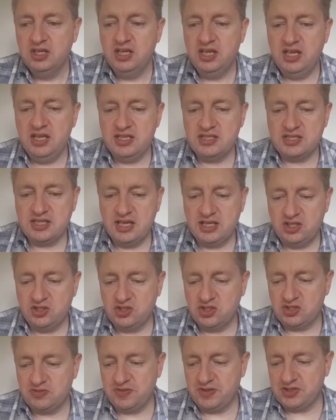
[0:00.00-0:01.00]
it's like it
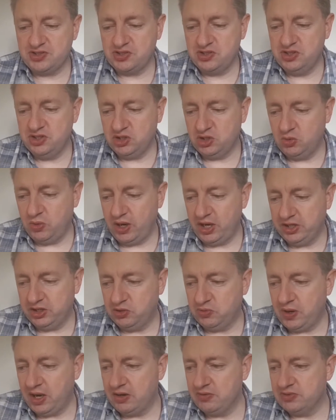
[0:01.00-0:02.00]
just feels like you're quite
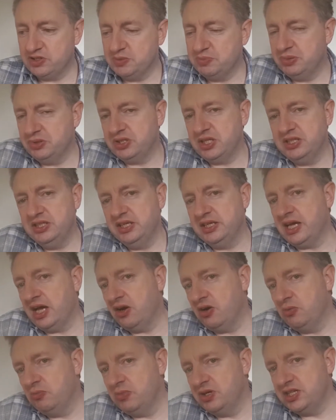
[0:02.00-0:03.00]
grounded, but then you get
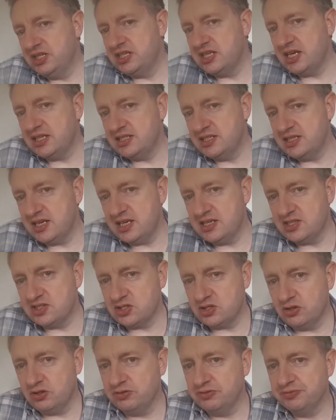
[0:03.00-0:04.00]
on with the day-to-day
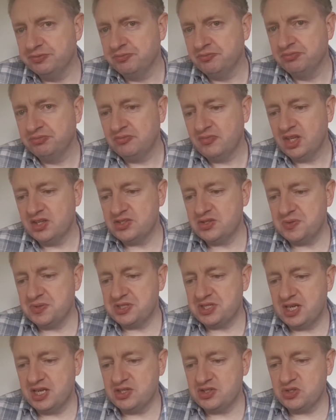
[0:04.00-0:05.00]
stuff. So it's
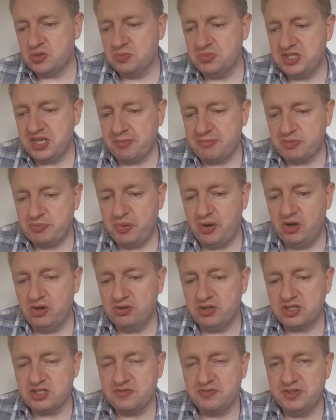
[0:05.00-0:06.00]
like sometimes
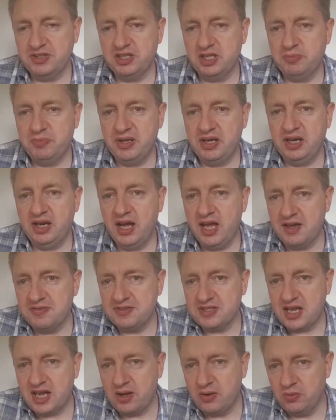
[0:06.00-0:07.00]
partners are feeling a bit left
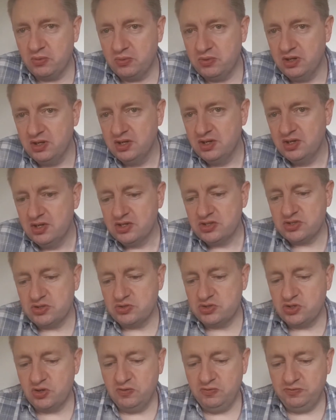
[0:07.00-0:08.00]
out. So
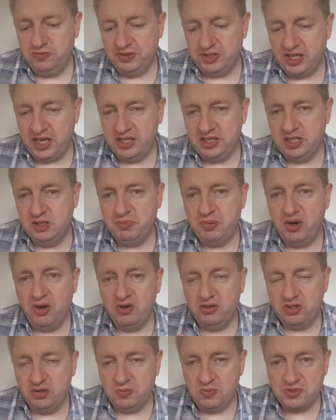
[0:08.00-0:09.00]
don't forget your
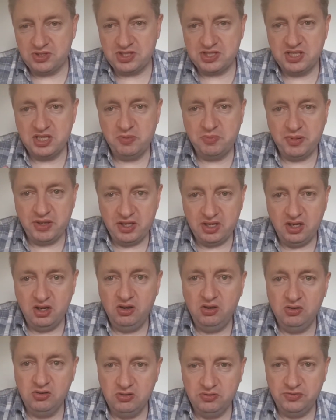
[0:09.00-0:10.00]
partner wants to see a bit
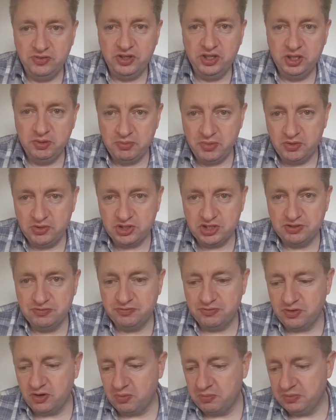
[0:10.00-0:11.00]
of love and emotion
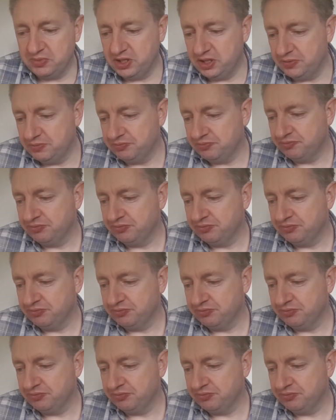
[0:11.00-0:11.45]
from you.